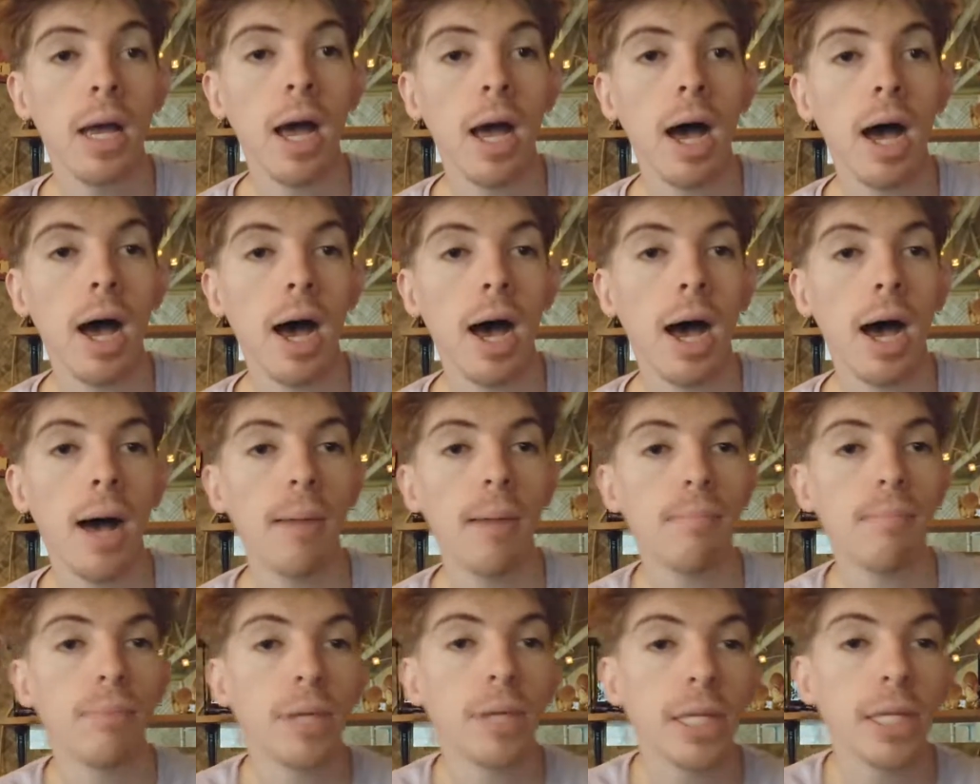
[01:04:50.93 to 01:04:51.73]

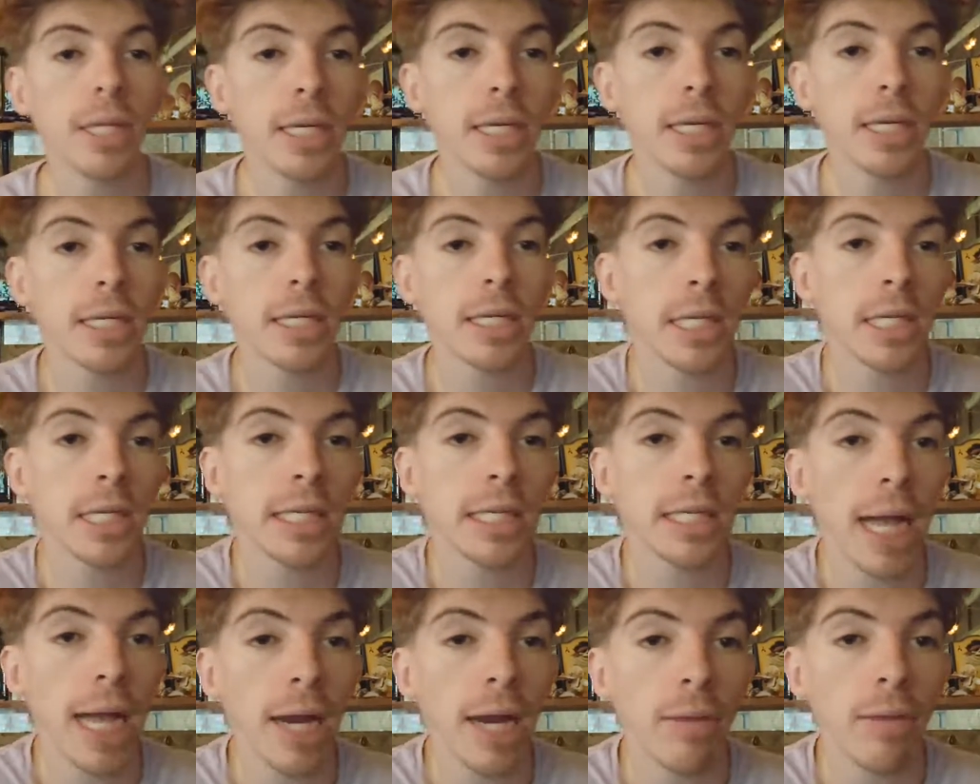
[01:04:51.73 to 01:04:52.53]
Uh, Beliga
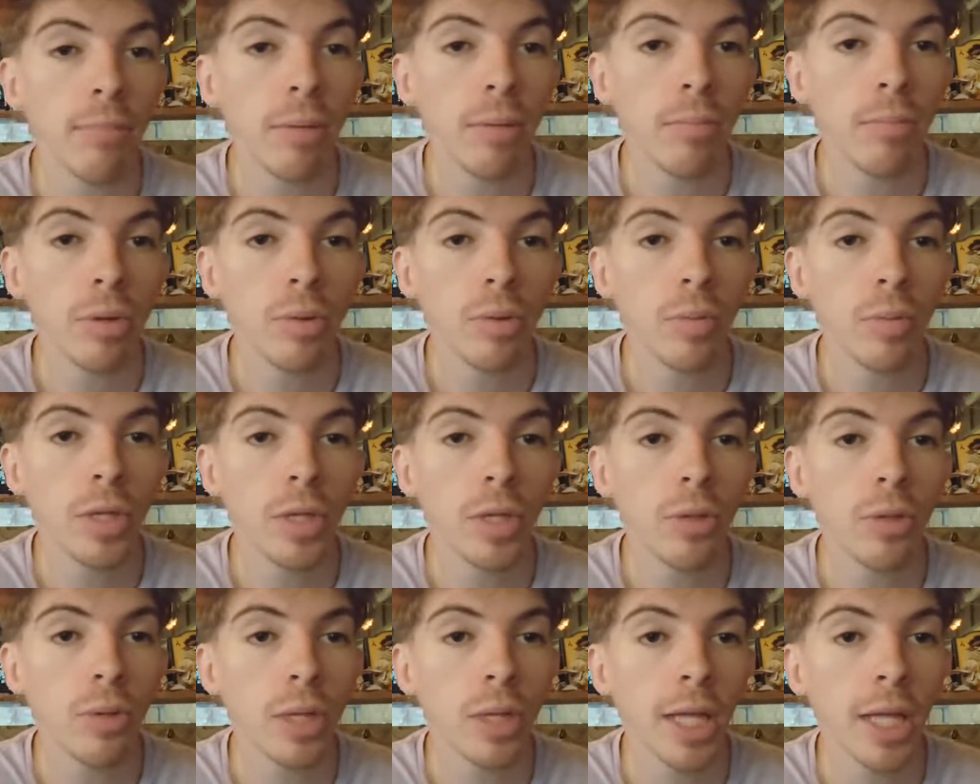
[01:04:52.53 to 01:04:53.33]
says, I remember
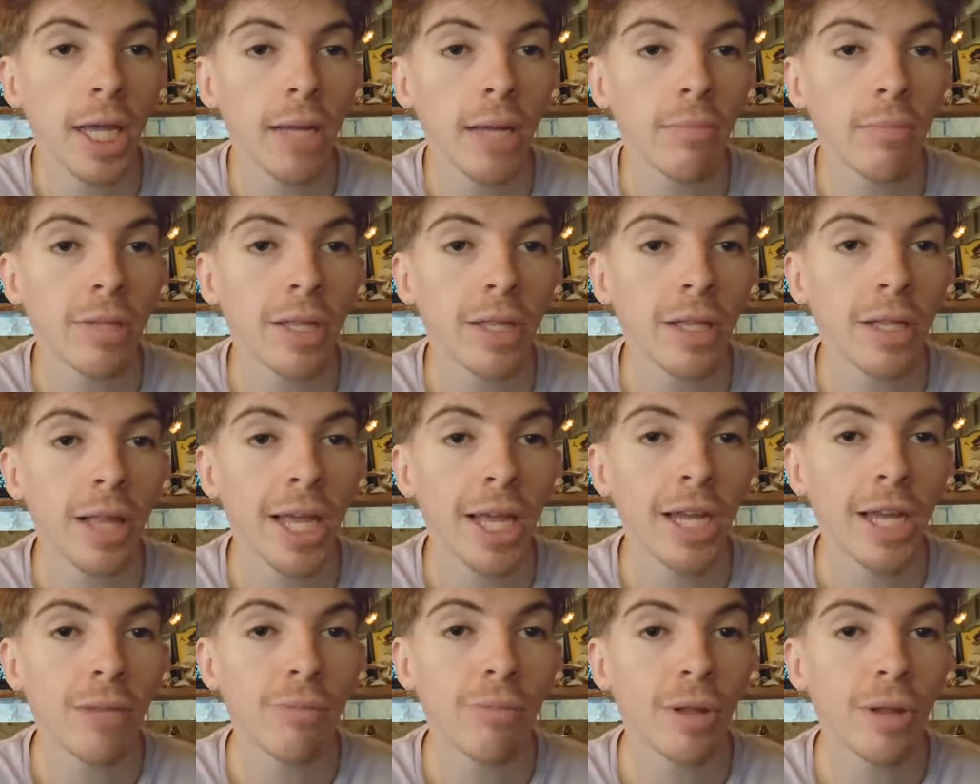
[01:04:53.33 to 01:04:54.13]
when you claimed the
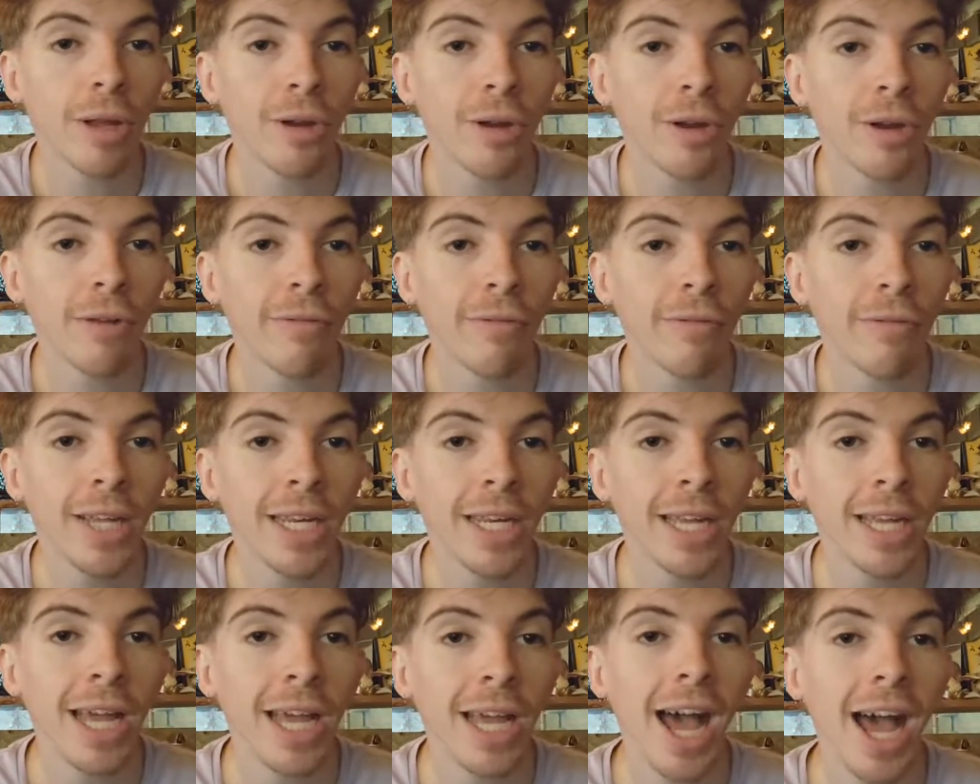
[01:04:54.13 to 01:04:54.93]
land below your
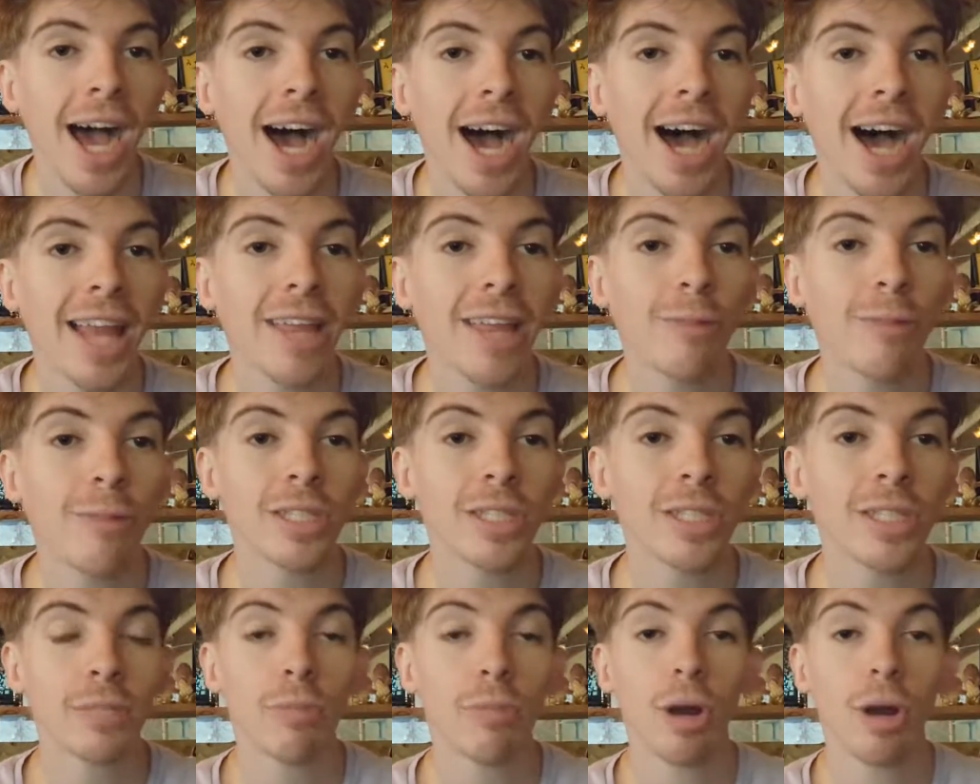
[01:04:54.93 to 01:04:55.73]
feet. Uh, that
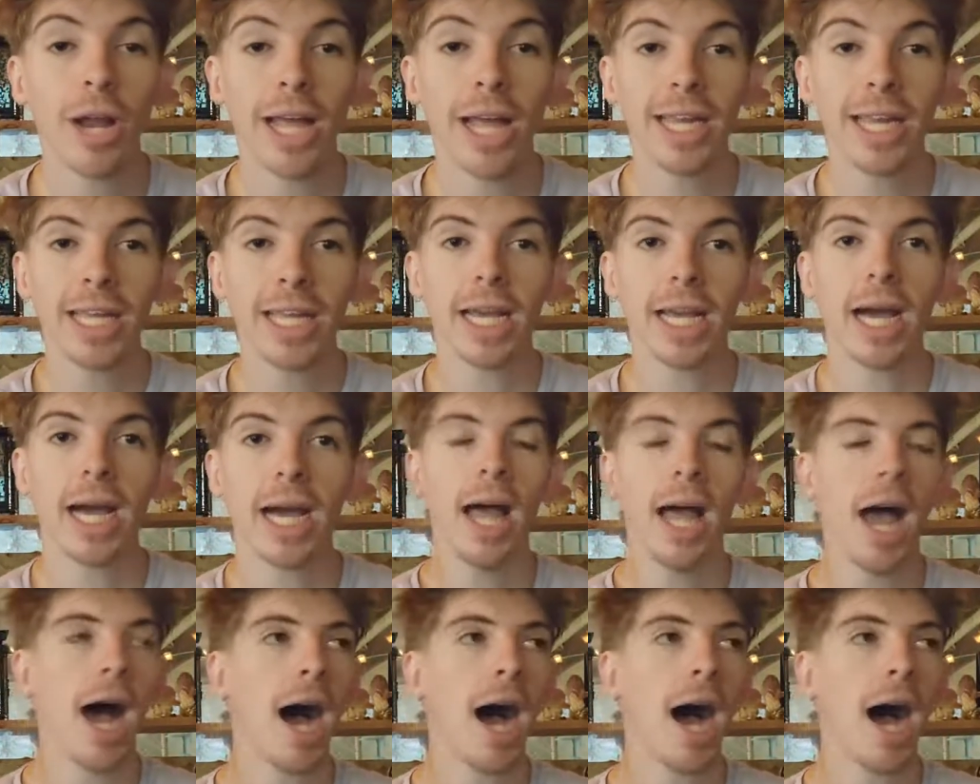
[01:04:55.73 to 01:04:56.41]
was a smart idea.